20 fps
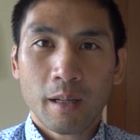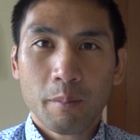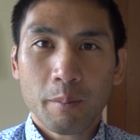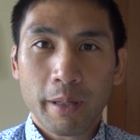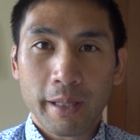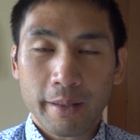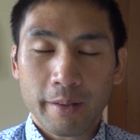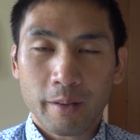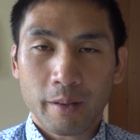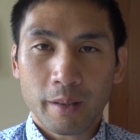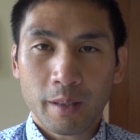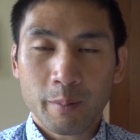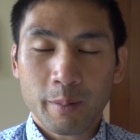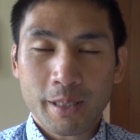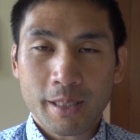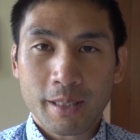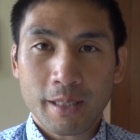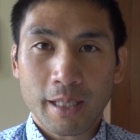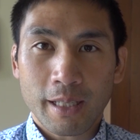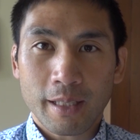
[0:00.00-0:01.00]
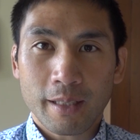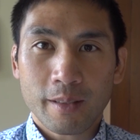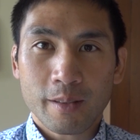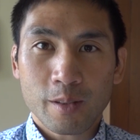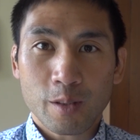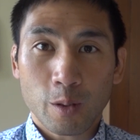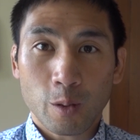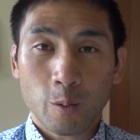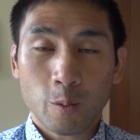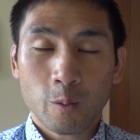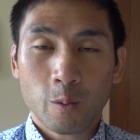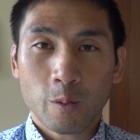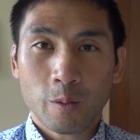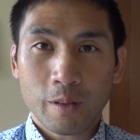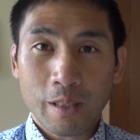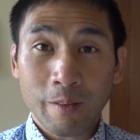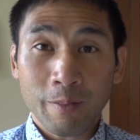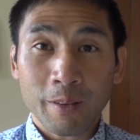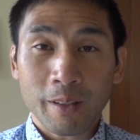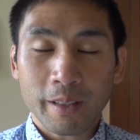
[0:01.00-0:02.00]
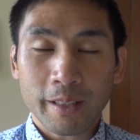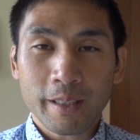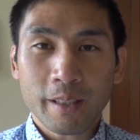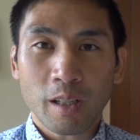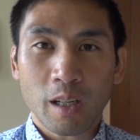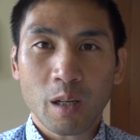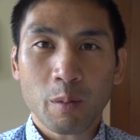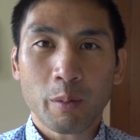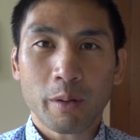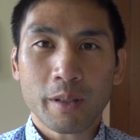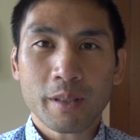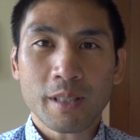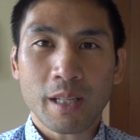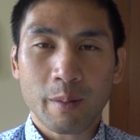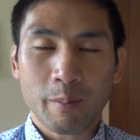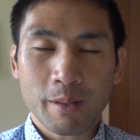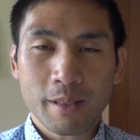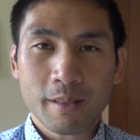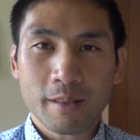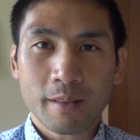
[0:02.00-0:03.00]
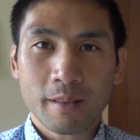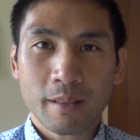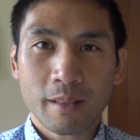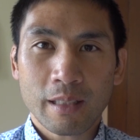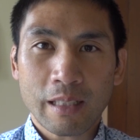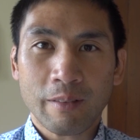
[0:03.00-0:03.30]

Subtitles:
but there are limits to that. So definitely talk about assignments.